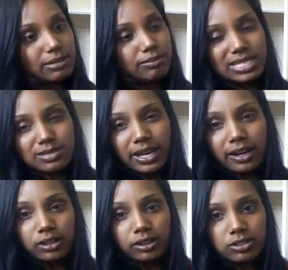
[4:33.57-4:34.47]
it makes my
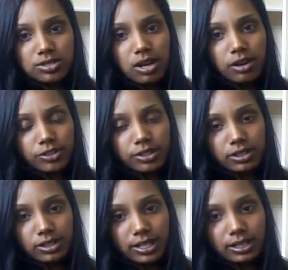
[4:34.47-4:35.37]
hair a little
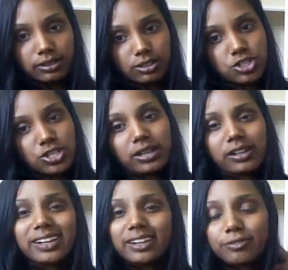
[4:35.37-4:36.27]
softer and a little
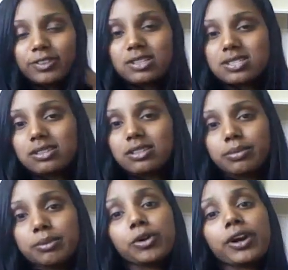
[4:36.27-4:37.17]
shinier, and it feels a
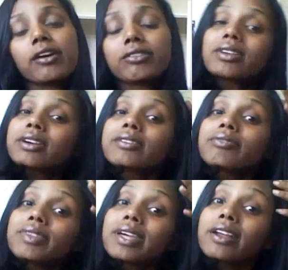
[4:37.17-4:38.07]
little bit more healthier
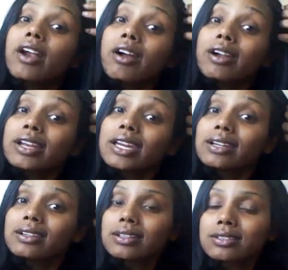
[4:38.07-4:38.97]
than it
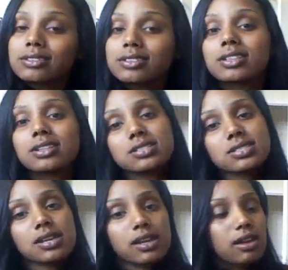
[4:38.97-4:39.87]
already does.